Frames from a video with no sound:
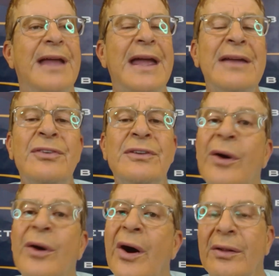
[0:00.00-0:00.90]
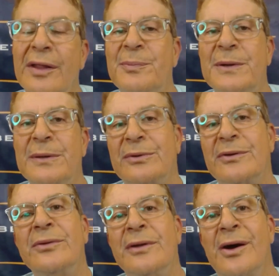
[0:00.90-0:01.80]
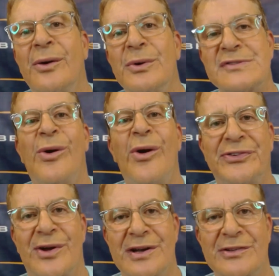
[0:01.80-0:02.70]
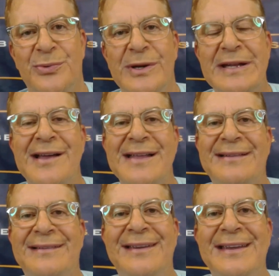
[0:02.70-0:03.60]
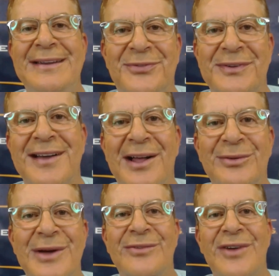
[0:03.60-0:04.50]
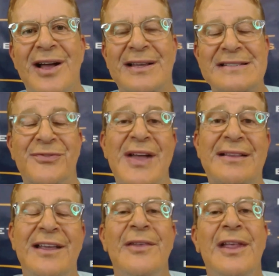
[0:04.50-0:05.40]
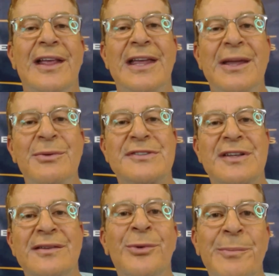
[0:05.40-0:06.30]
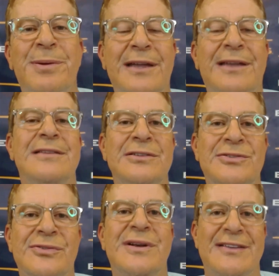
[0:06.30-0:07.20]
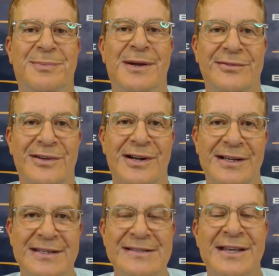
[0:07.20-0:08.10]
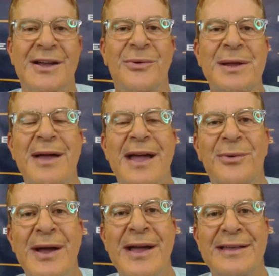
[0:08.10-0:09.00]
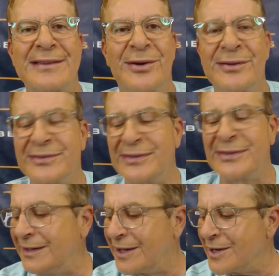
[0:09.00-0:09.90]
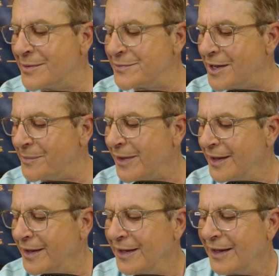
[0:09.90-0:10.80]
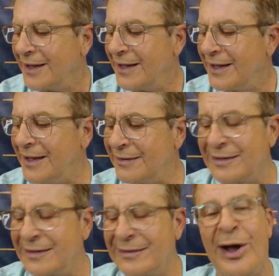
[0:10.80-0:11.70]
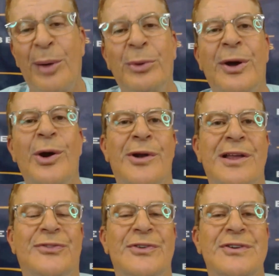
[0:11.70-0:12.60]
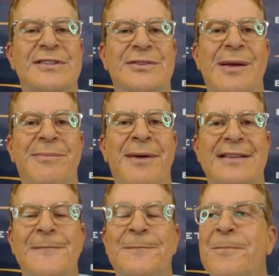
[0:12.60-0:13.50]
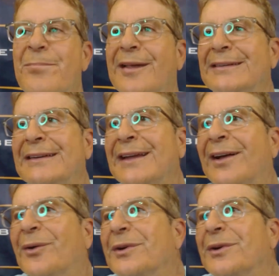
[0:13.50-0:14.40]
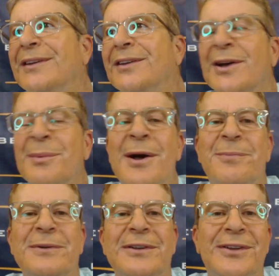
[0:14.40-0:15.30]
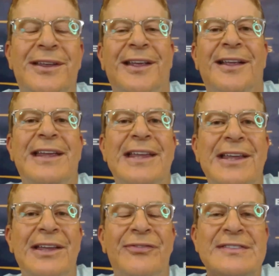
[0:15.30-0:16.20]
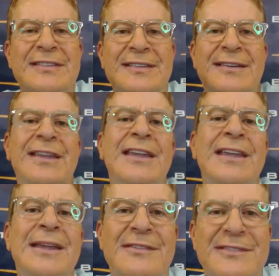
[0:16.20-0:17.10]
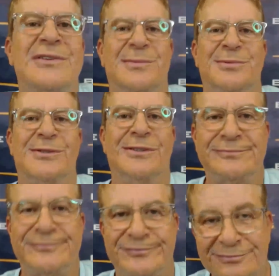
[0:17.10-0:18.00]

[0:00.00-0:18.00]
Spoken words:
David Dahl, a lot of people don't know, was an all-star in 2019 for the Colorado Rockies. In fact, he was a number 1 pick in the draft by the Rockies way back when. So all of a sudden he comes up, he hits a double and a home run his first 2 at-bats. Now, you come up and if it's a team that's miserable,